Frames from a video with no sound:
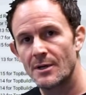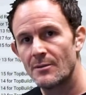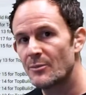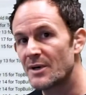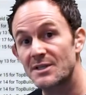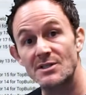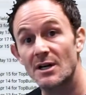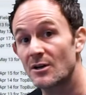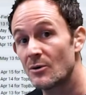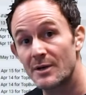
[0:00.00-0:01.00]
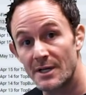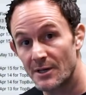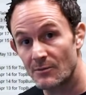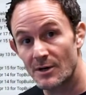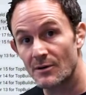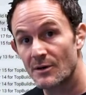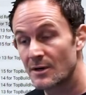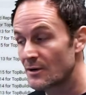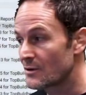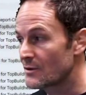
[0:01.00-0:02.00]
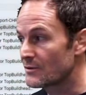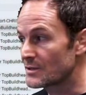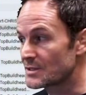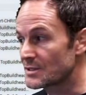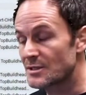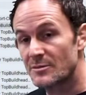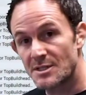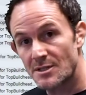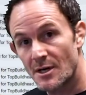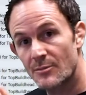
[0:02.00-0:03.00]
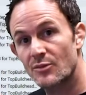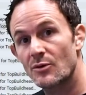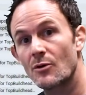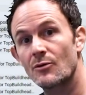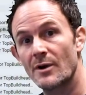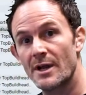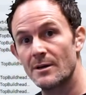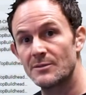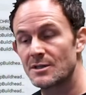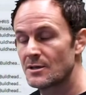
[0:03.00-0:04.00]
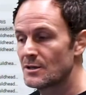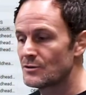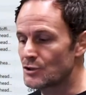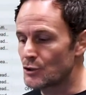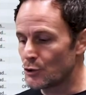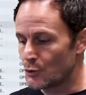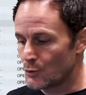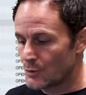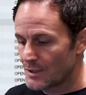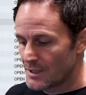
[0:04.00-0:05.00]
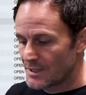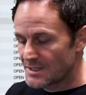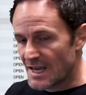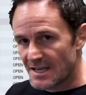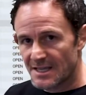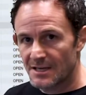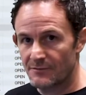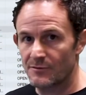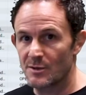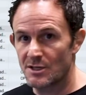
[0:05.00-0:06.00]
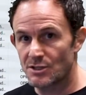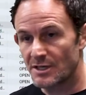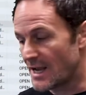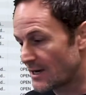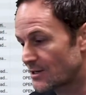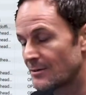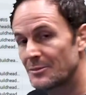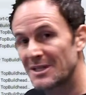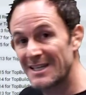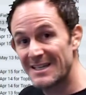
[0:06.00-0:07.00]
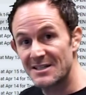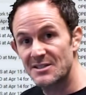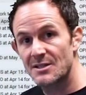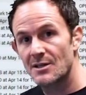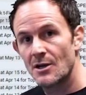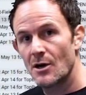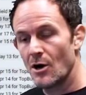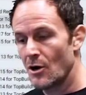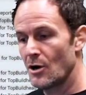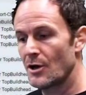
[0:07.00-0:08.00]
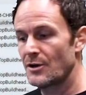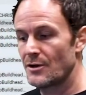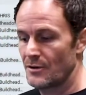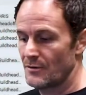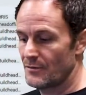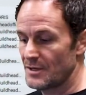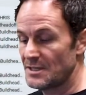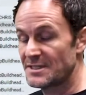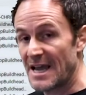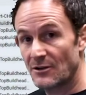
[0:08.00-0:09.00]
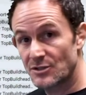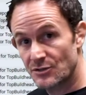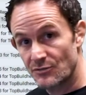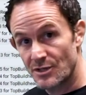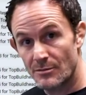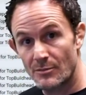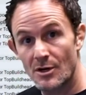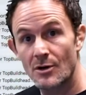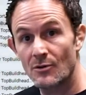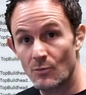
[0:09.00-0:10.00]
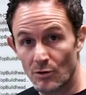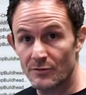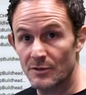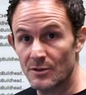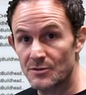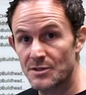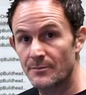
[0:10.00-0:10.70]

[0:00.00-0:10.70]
but it's not going anywhere. The system is not programmed to take that information and complete it on the downstream workflows.